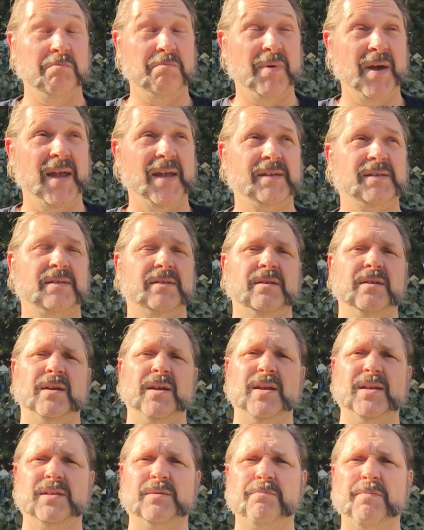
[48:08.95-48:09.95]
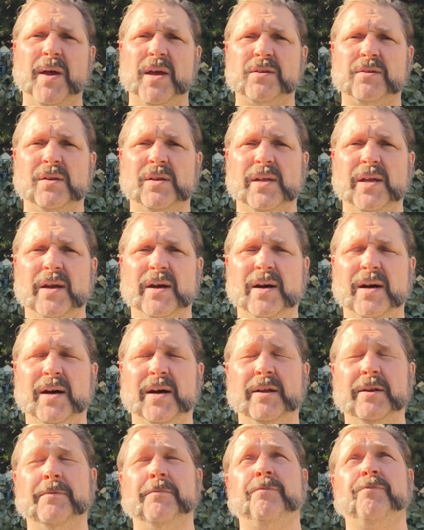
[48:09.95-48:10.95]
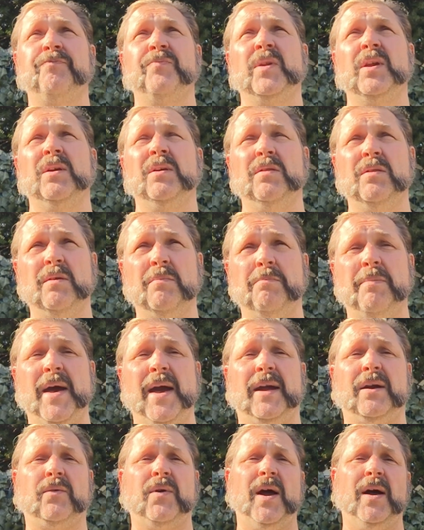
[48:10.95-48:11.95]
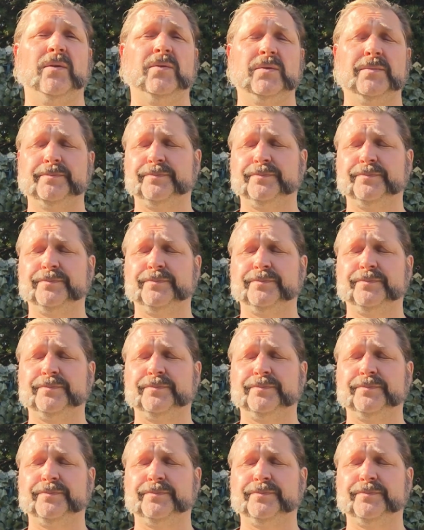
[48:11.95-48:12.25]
based especially on the background.